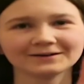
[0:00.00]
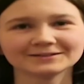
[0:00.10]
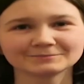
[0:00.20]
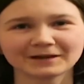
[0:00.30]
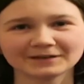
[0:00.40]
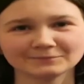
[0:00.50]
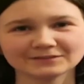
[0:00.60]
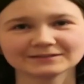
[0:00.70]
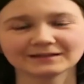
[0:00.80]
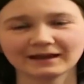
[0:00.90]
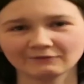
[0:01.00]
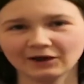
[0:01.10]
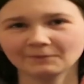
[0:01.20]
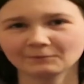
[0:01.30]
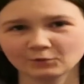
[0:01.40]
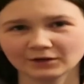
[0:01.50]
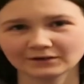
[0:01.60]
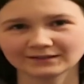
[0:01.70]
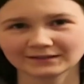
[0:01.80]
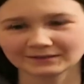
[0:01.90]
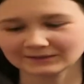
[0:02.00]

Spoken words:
spelling error when I did